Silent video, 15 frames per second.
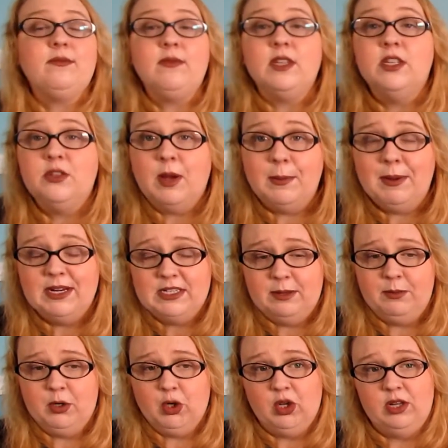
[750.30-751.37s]
So I picked up
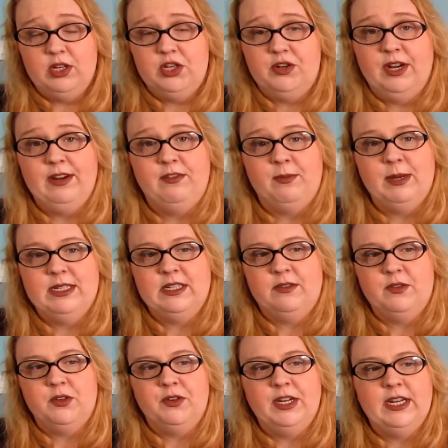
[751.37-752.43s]
The Girl on the Train for myself
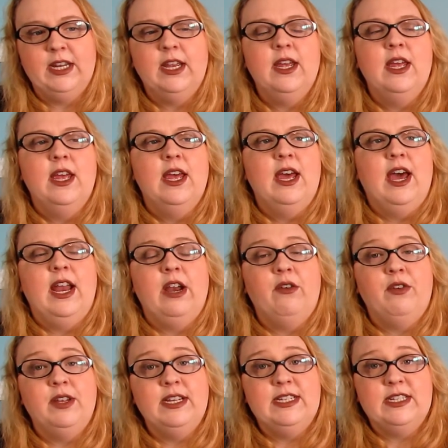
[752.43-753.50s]
to read, and I
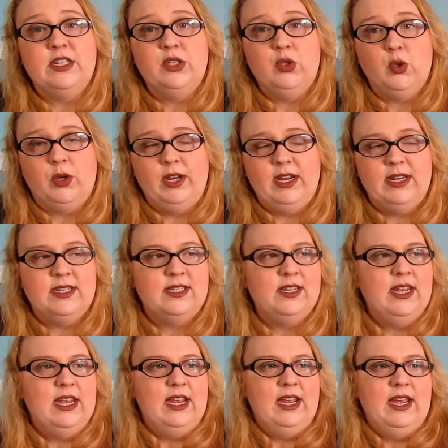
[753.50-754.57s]
really did enjoy it.
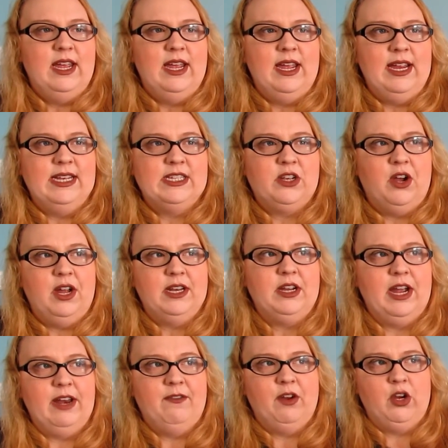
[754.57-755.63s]
It's got
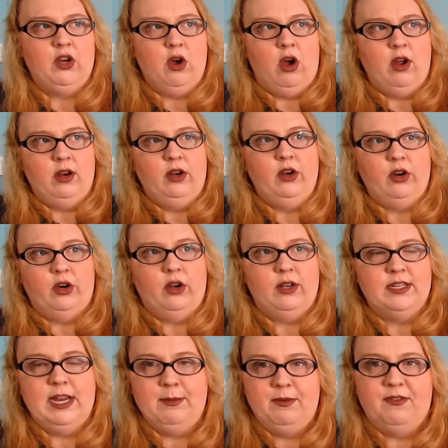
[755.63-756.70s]
kind of a Gone Girl
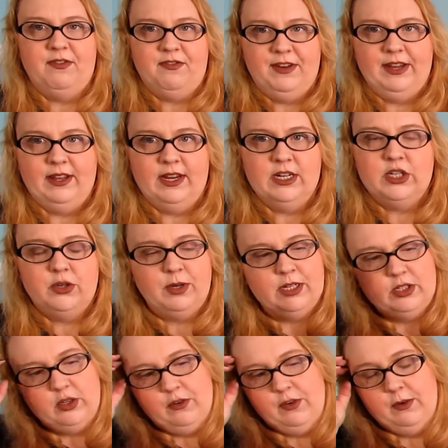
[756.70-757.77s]
type of feeling to it,
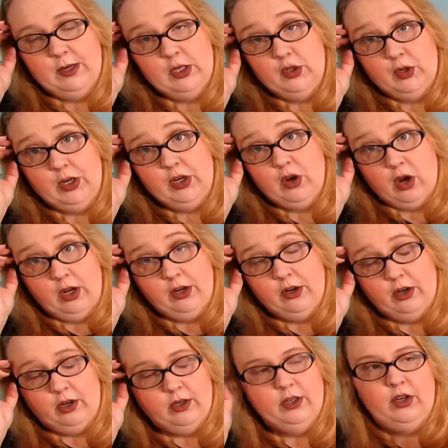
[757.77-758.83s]
so if you enjoyed Gone
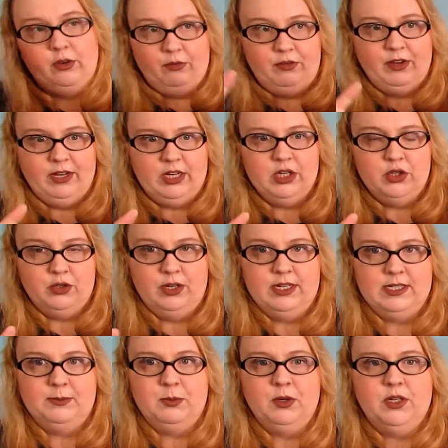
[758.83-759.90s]
Girl, you'll really enjoy
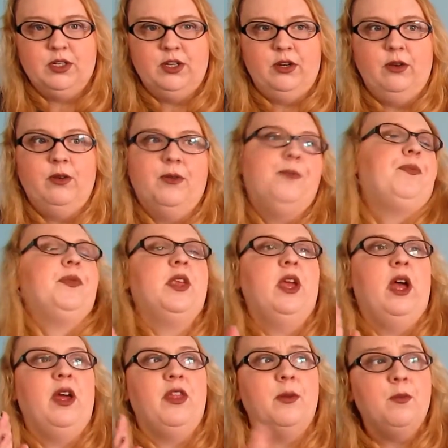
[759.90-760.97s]
this book too.
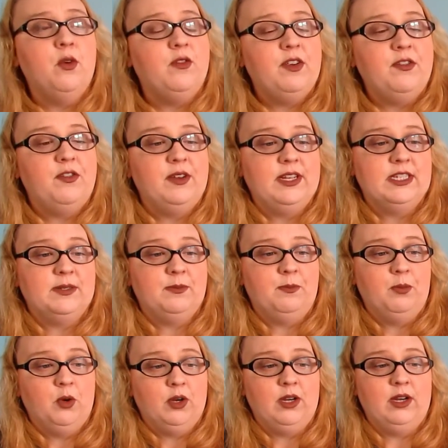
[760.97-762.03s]
The movie for this
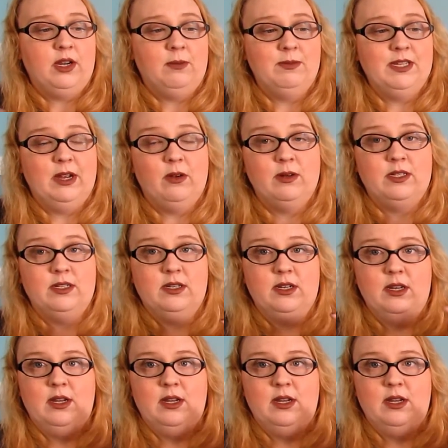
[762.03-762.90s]
book comes out